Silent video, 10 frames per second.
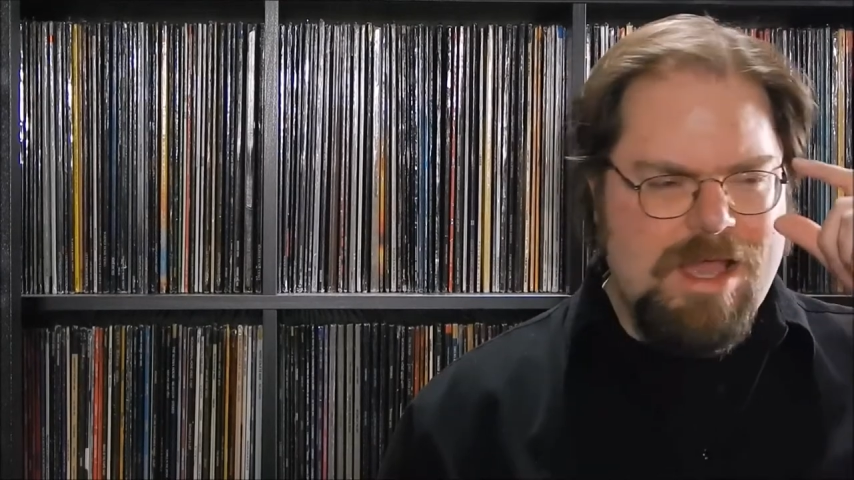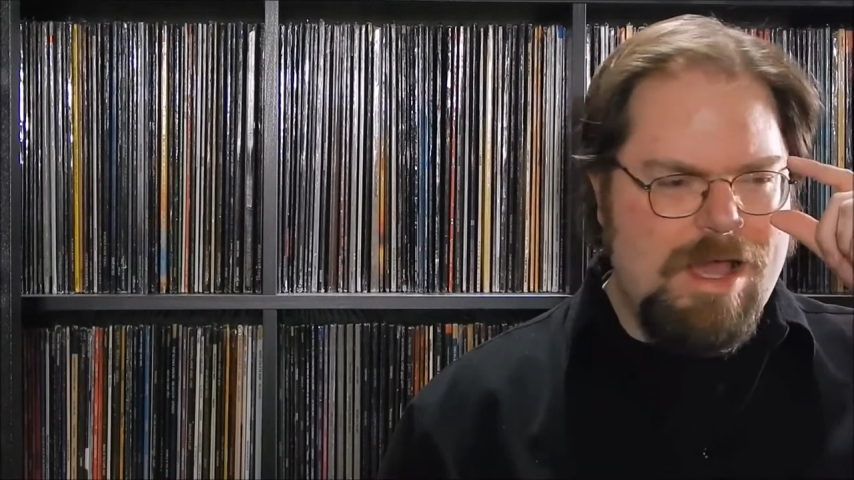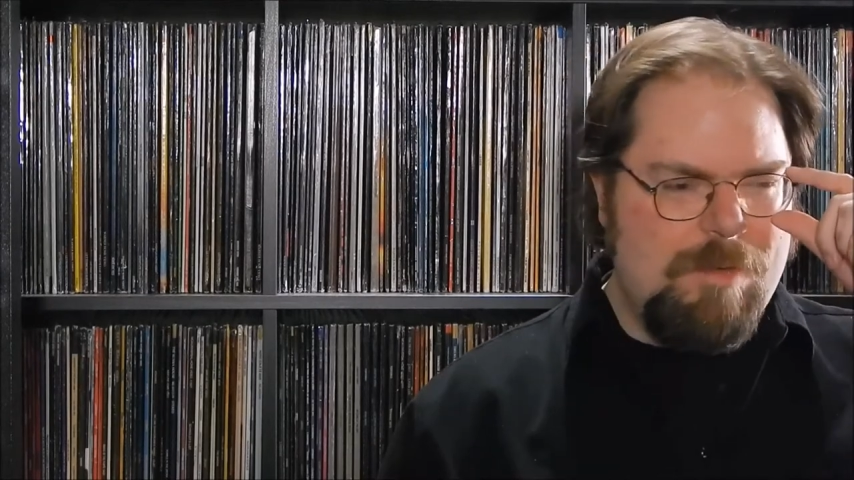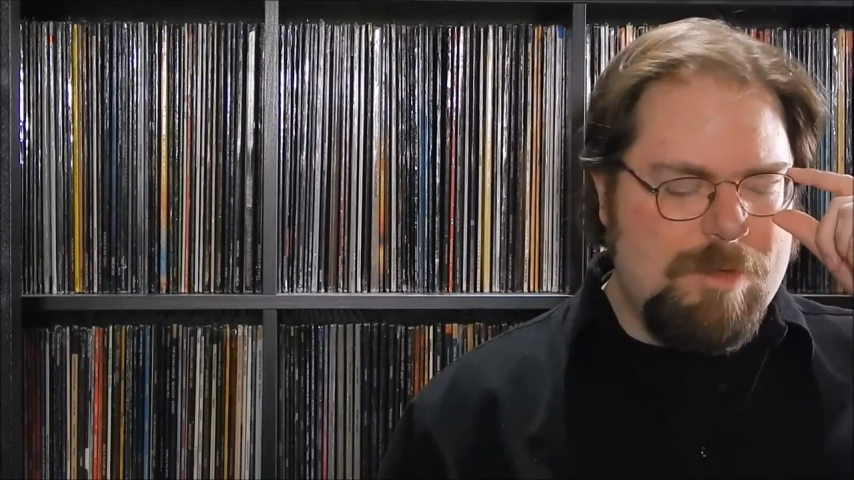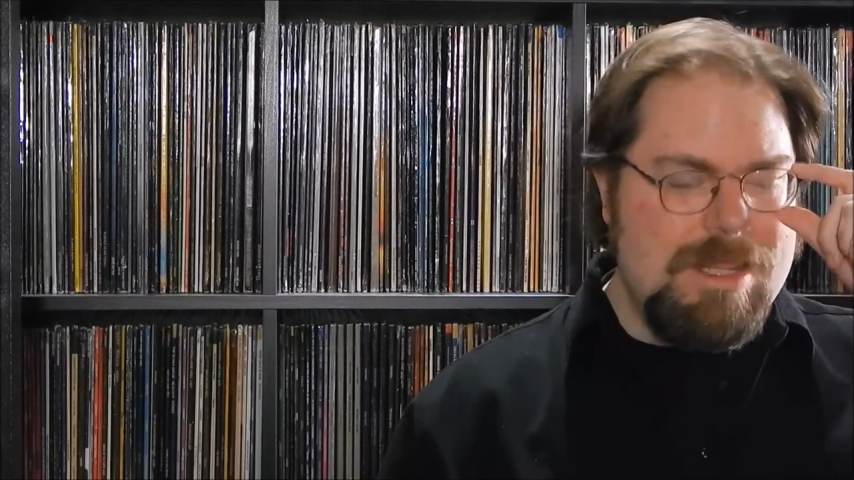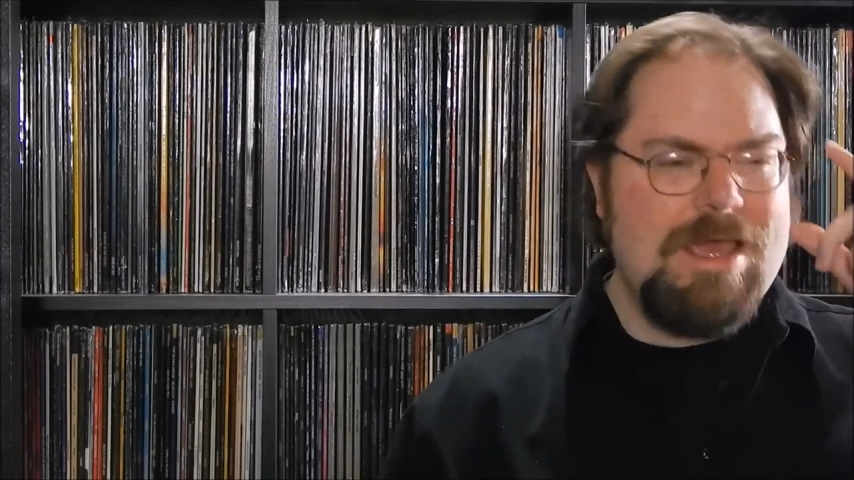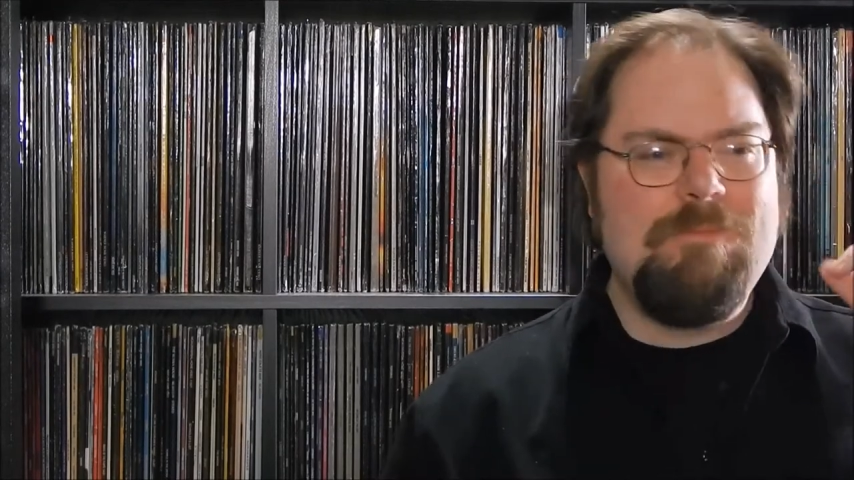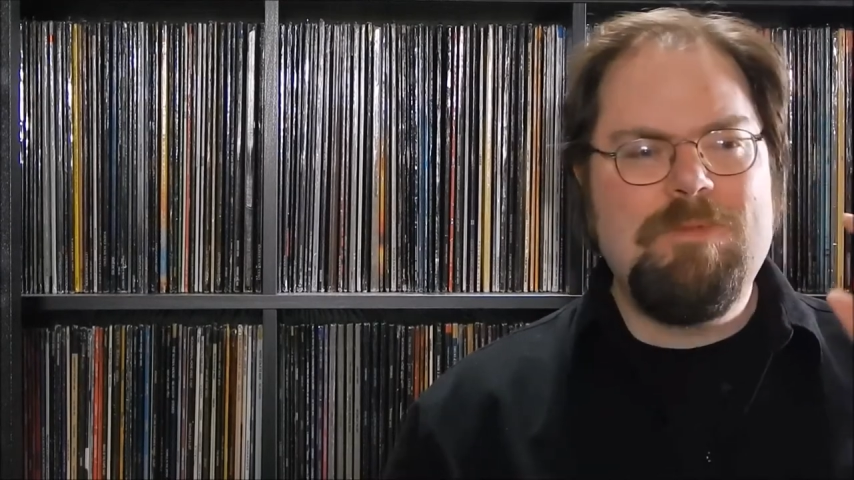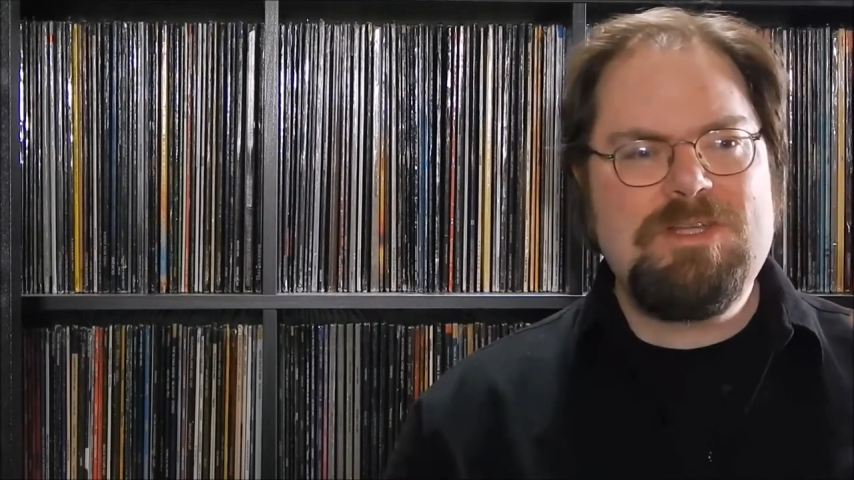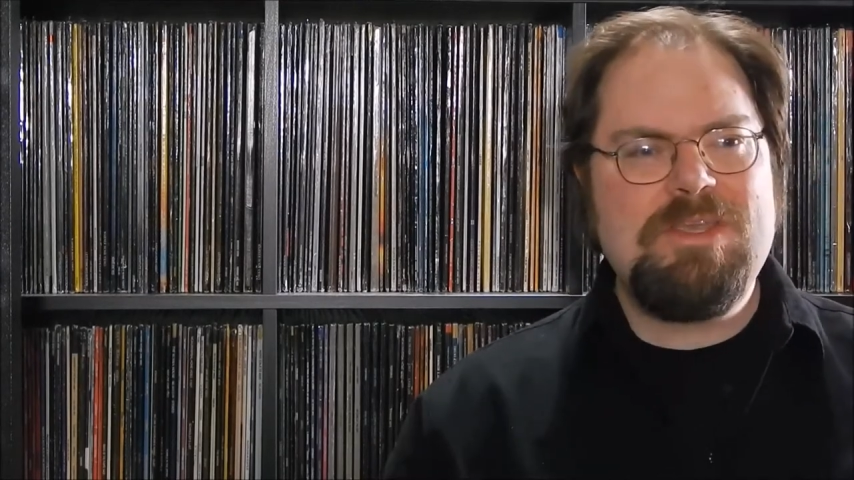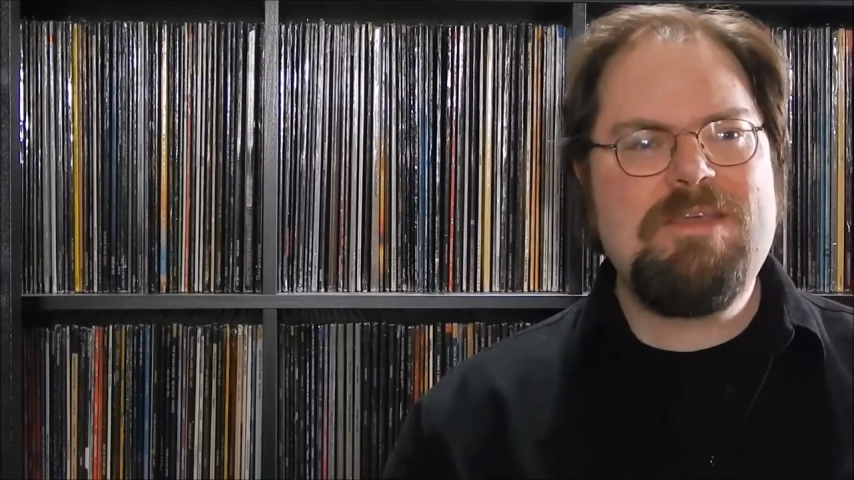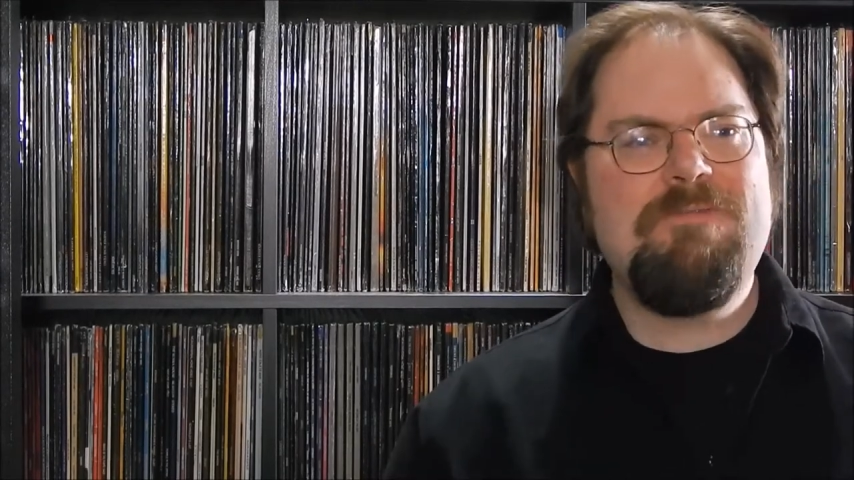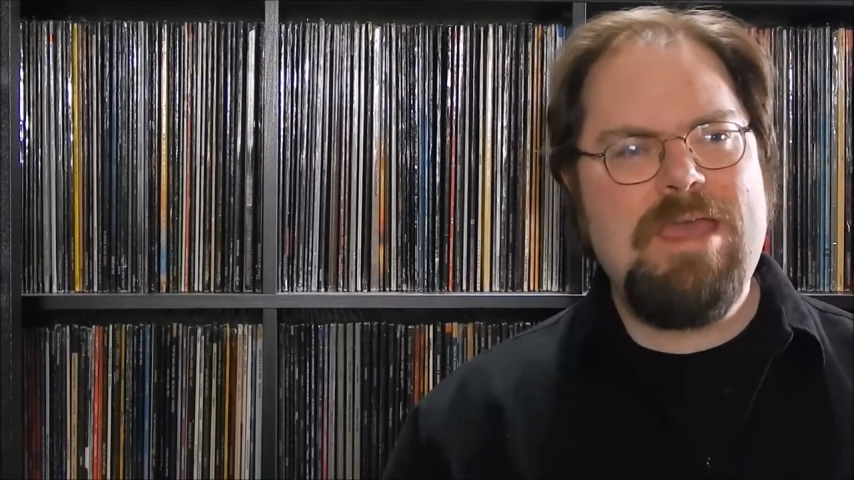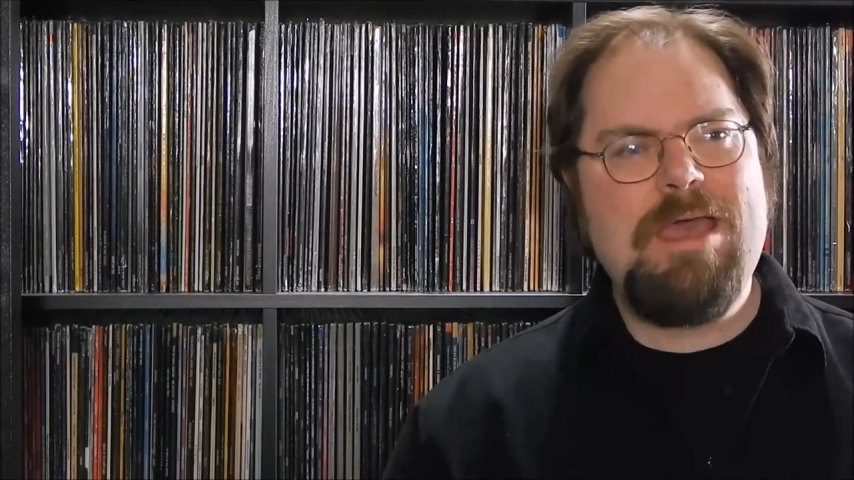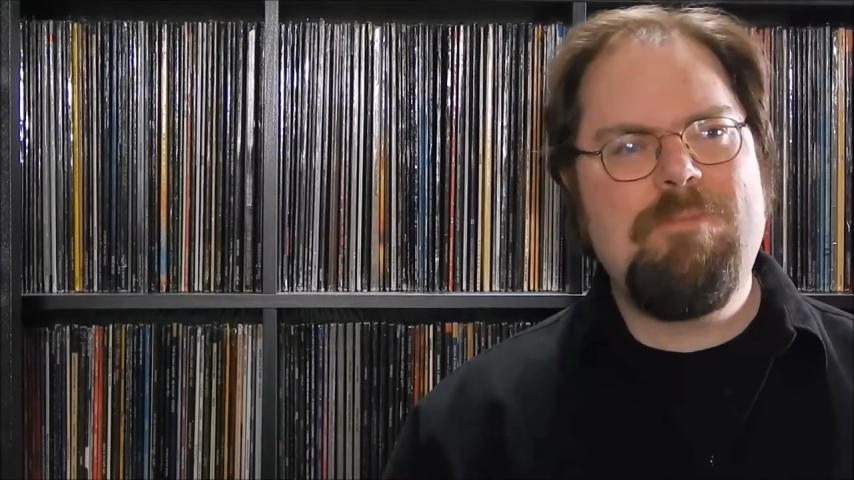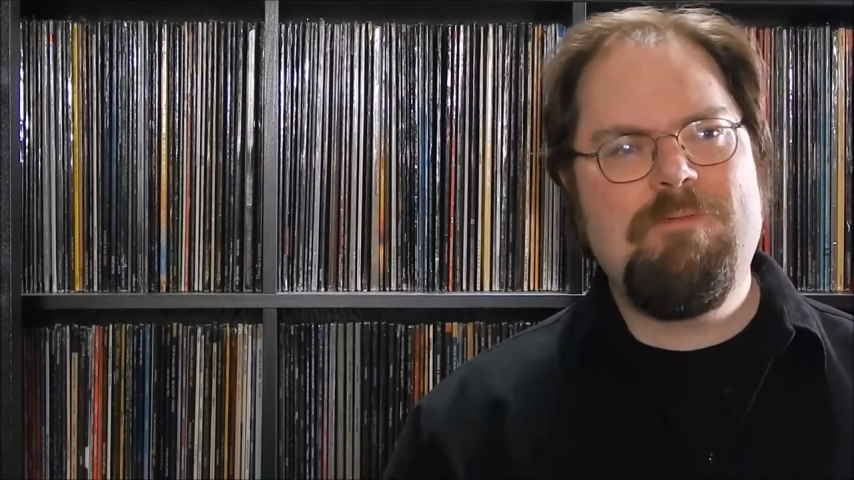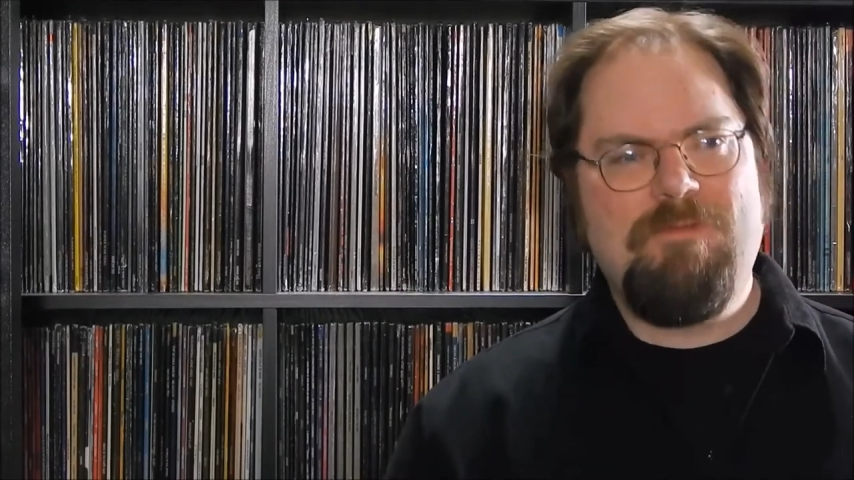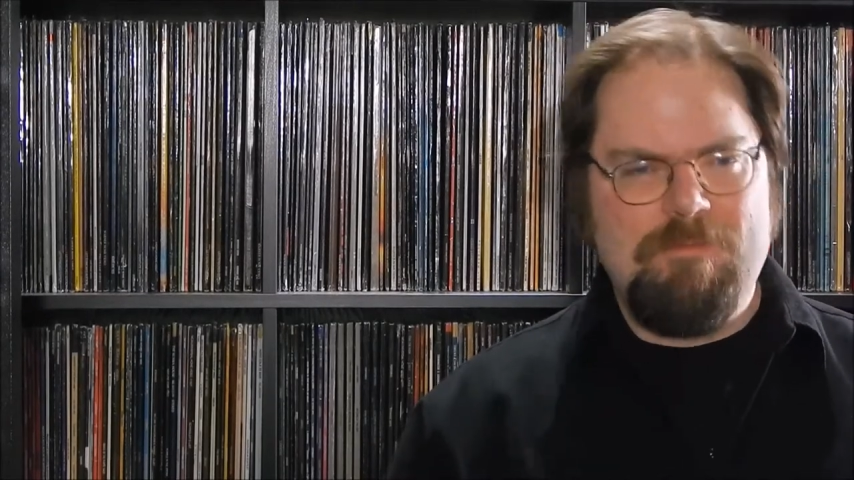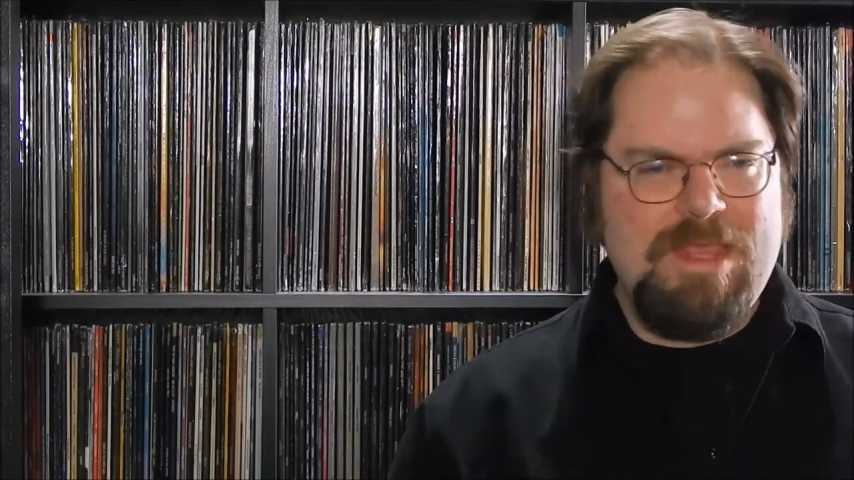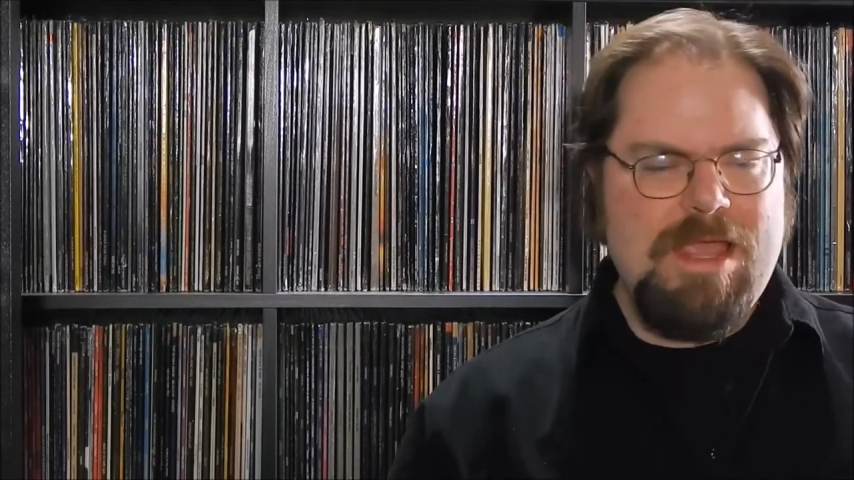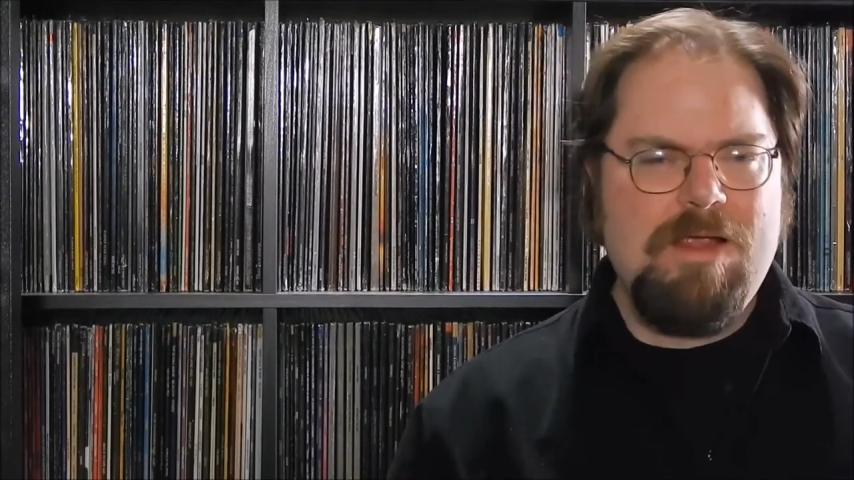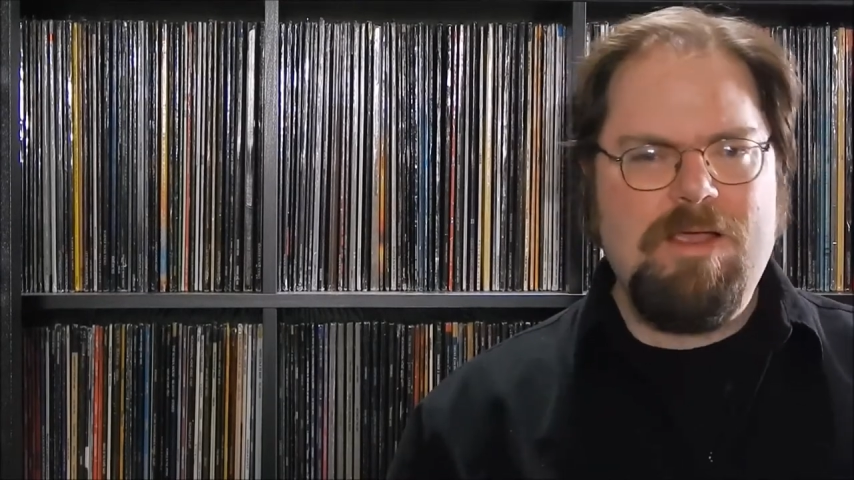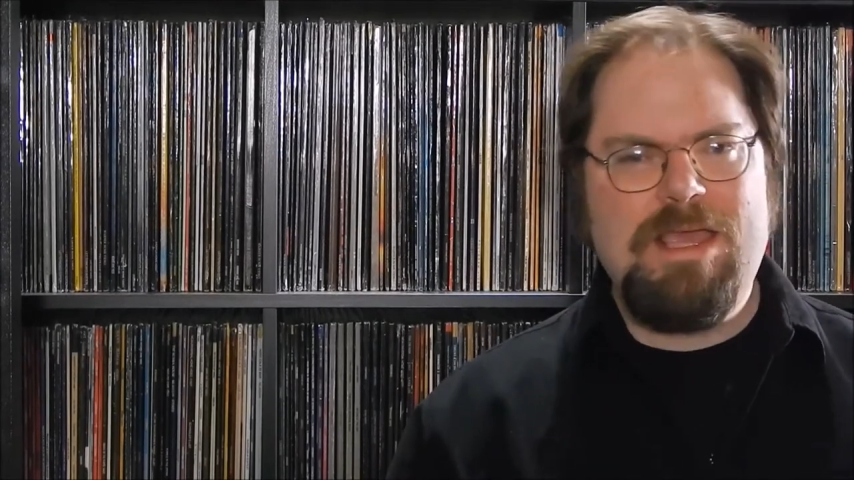But yeah, much like Vamp, from there,